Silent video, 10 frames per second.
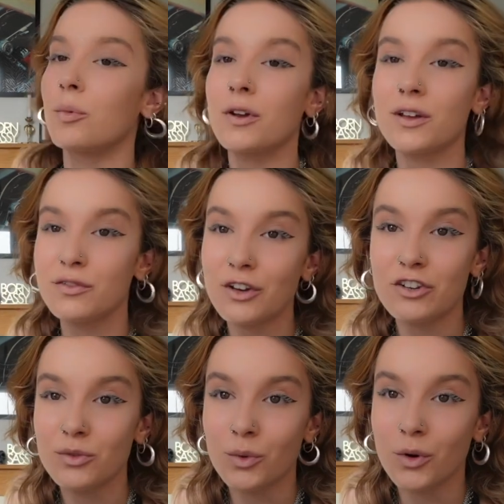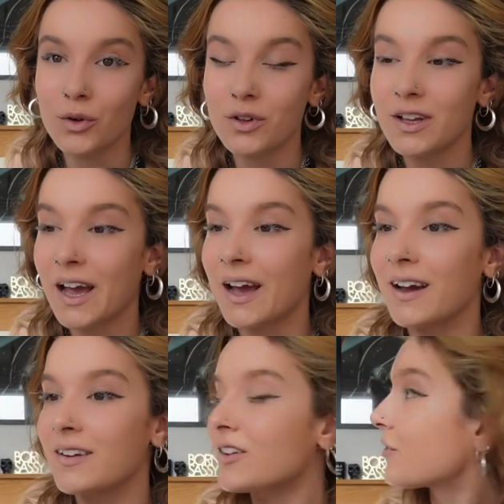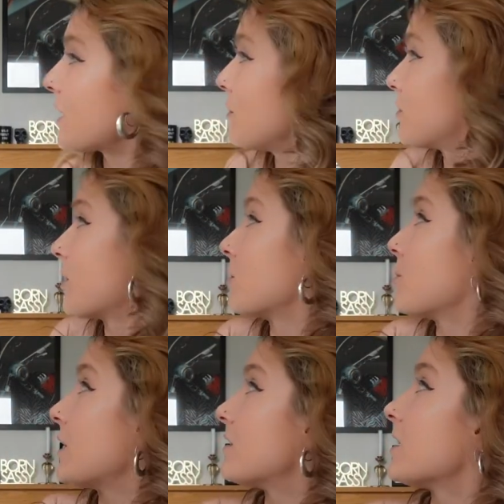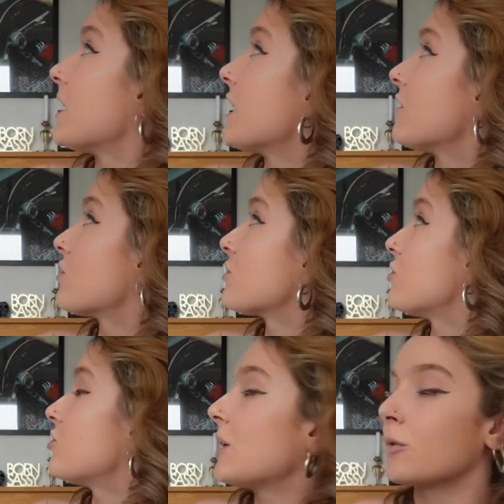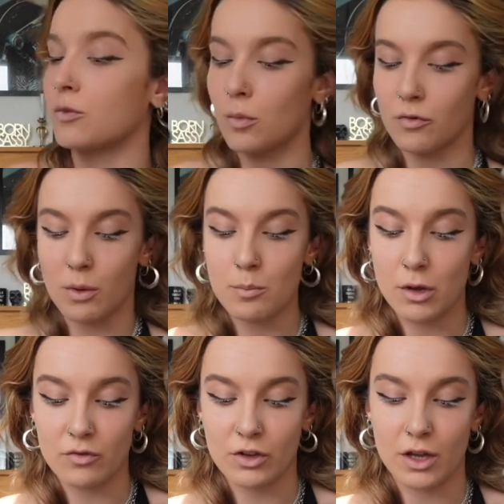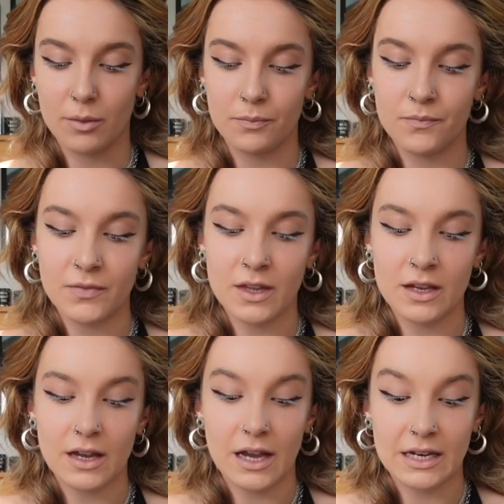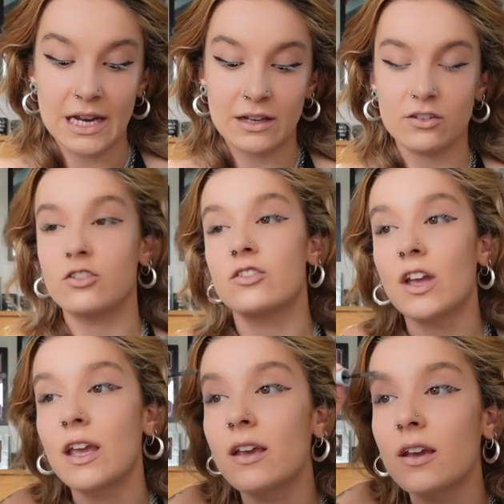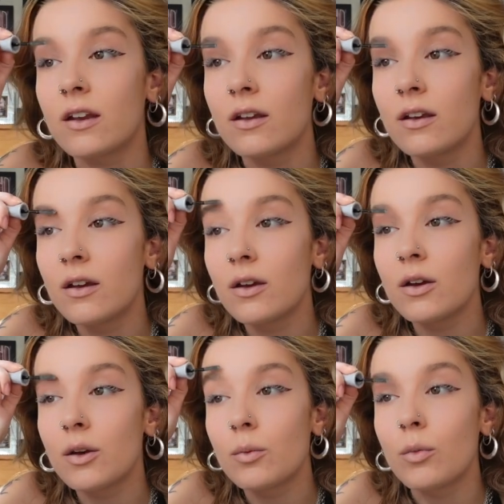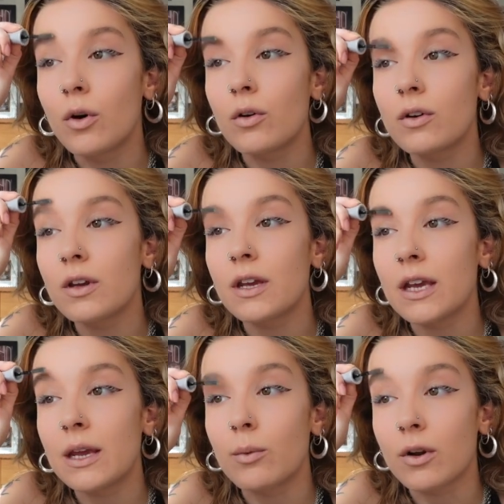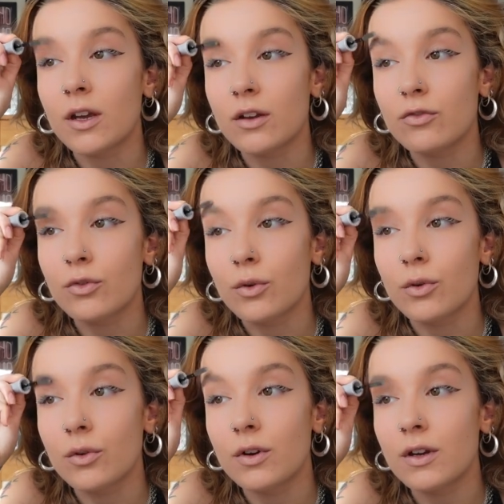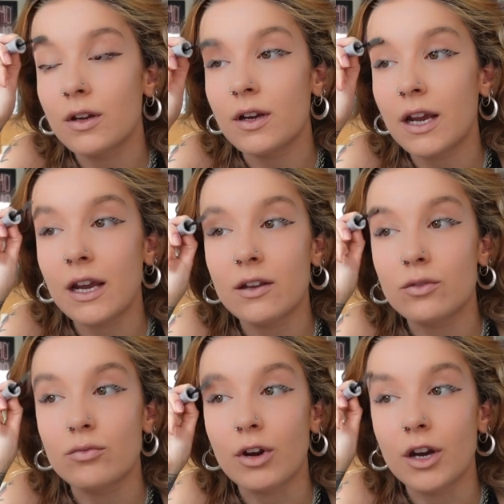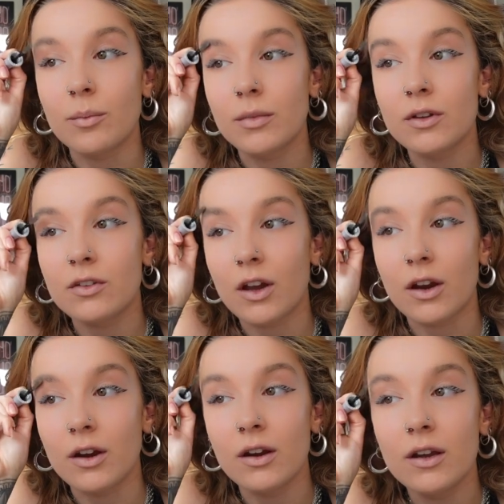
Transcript: nice feature wall and I've kept some of the bits in here just because Jake wasn't bothered about moving them and he's just taken what he wanted for his room. So I